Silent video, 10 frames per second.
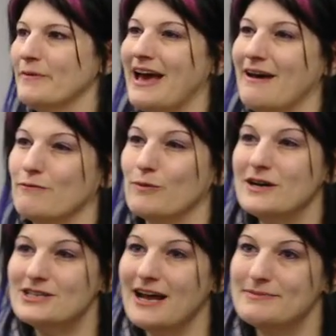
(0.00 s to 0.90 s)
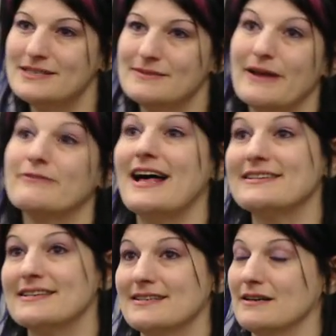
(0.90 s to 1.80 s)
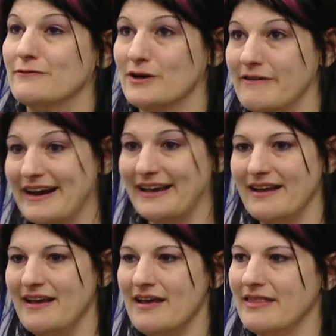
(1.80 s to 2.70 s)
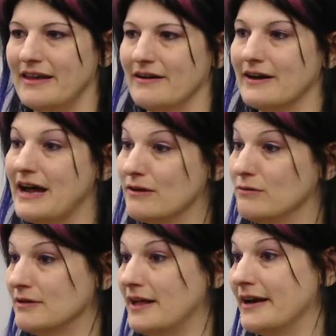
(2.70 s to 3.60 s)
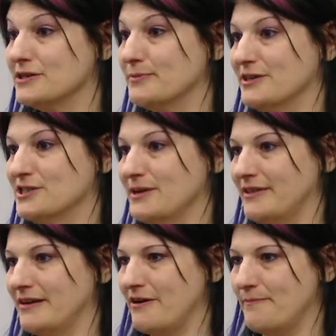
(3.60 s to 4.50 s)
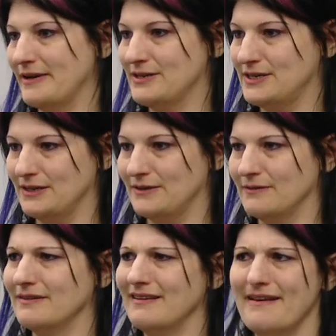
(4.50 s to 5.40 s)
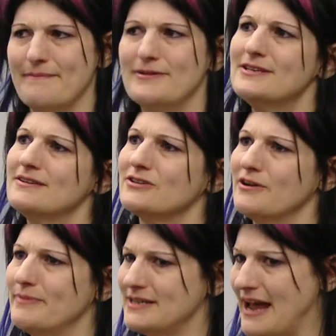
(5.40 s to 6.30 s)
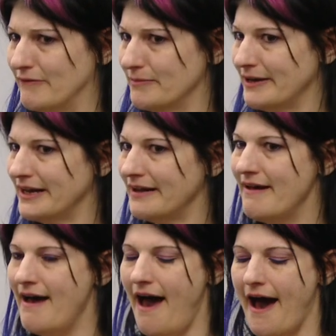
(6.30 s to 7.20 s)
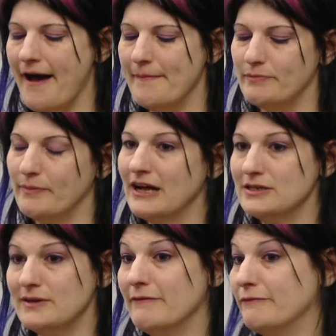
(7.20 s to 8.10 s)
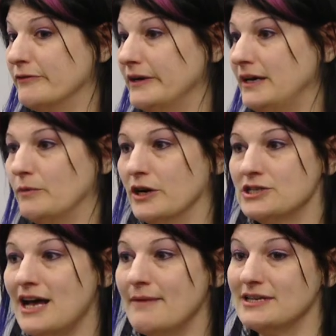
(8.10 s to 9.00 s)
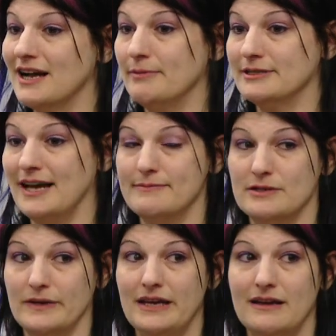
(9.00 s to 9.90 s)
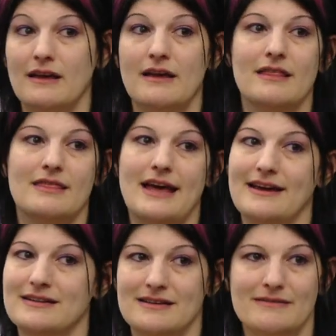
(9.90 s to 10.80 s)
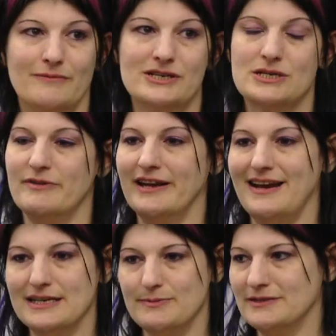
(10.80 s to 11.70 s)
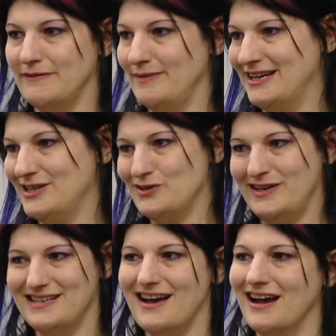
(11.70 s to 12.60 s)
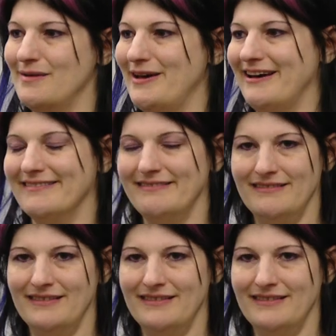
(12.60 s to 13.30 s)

we have workshops, we have classes that are for credit that are kind of cool on entrepreneurship that are open to most of those are open to everybody, um, but we also have free workshops a couple times a week that we just bring in experts from the industry to talk about